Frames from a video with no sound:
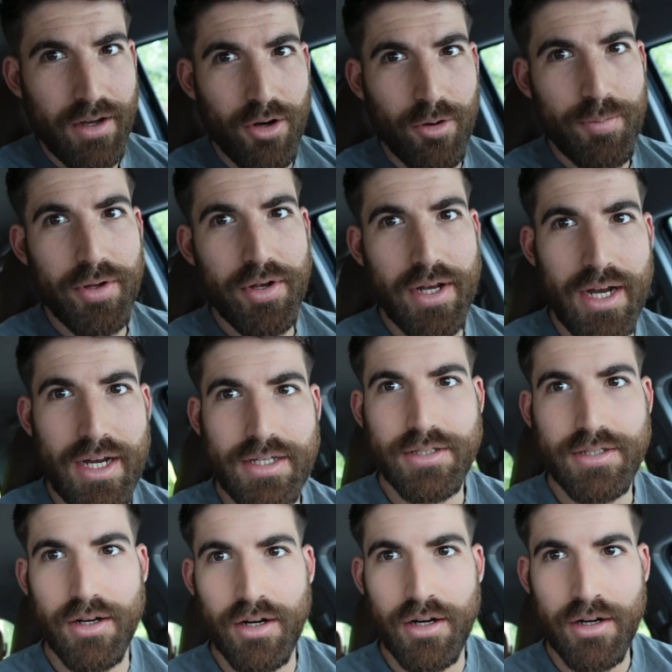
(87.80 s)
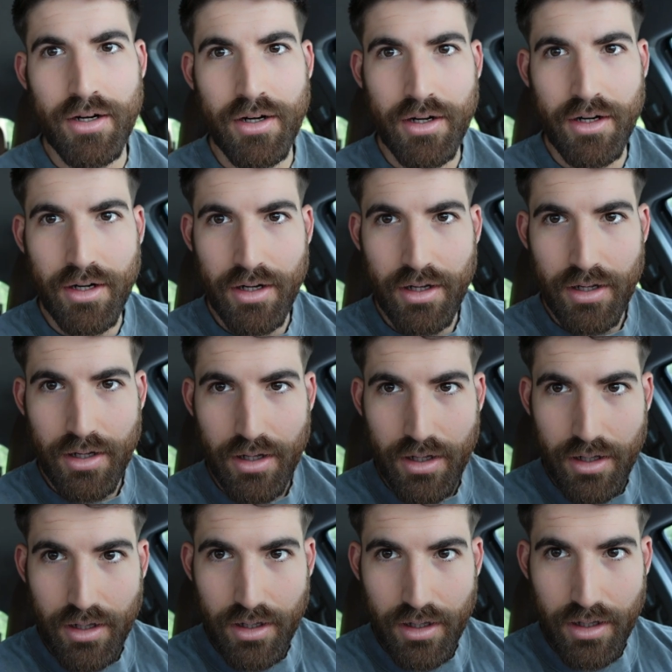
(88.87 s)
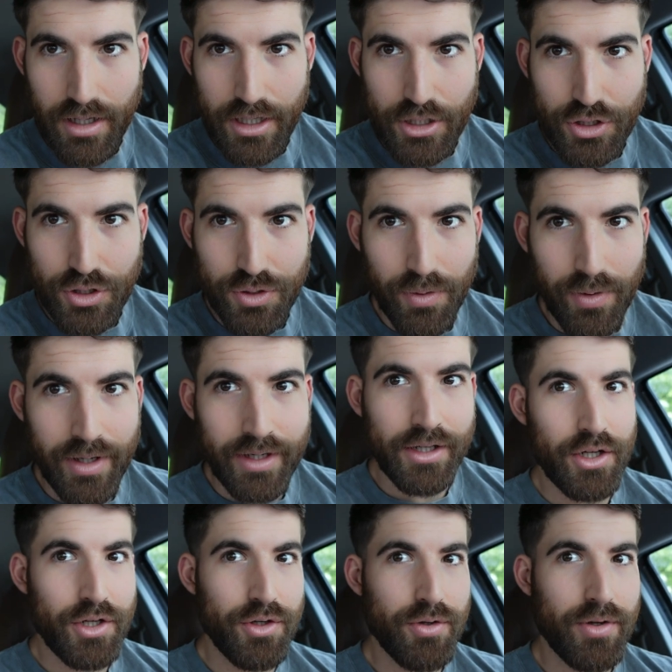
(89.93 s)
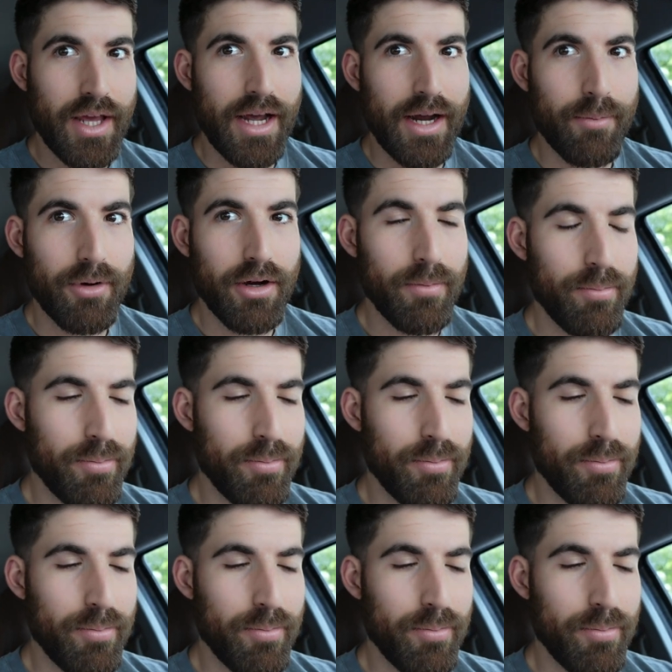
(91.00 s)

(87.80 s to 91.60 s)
hope you guys are enjoying the new camera